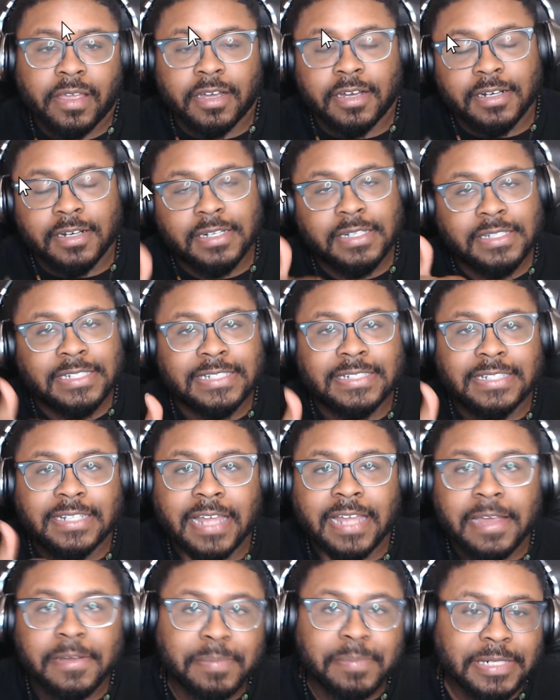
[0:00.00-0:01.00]
Uh, click the
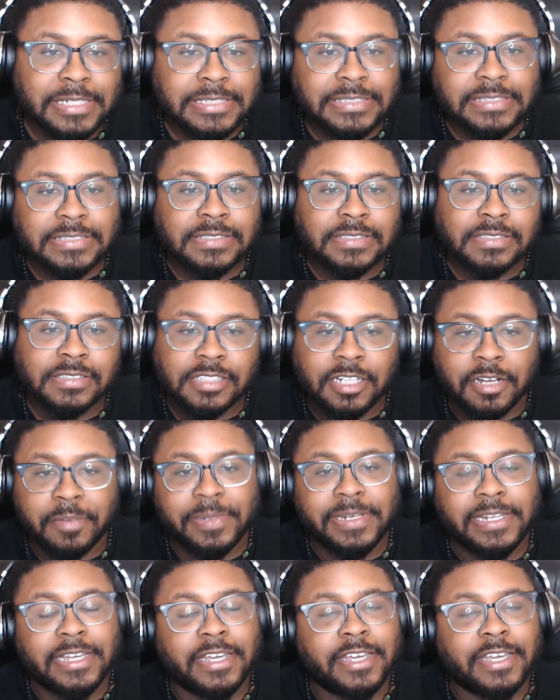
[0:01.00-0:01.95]
like button. Comment